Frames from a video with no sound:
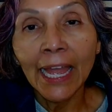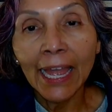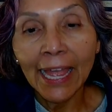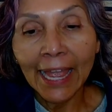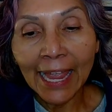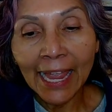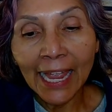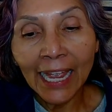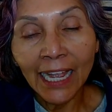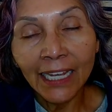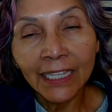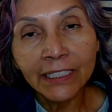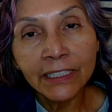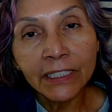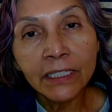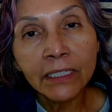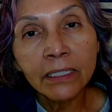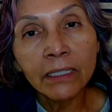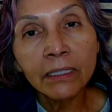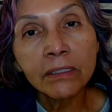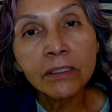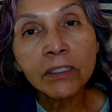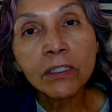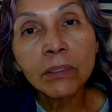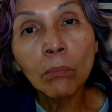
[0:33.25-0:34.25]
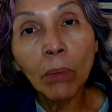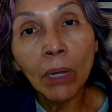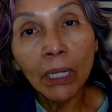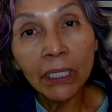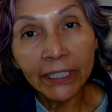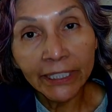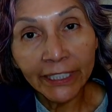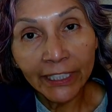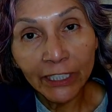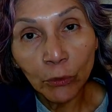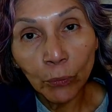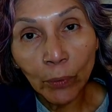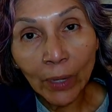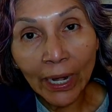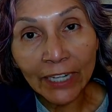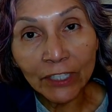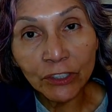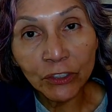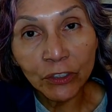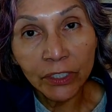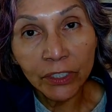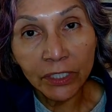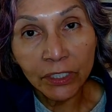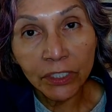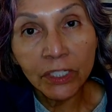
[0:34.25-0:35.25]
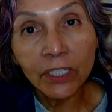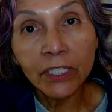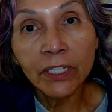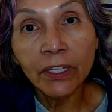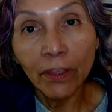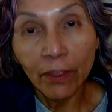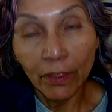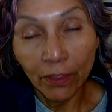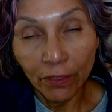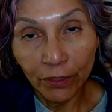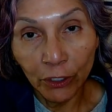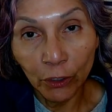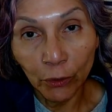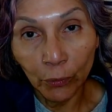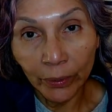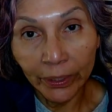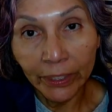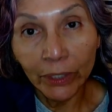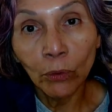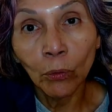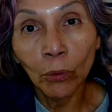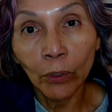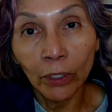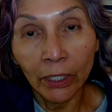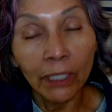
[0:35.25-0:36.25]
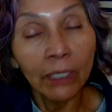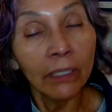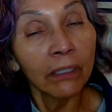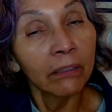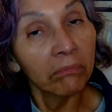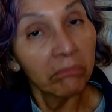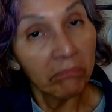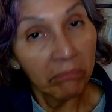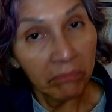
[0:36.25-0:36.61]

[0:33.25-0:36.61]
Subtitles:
and symbolic interactionist theory or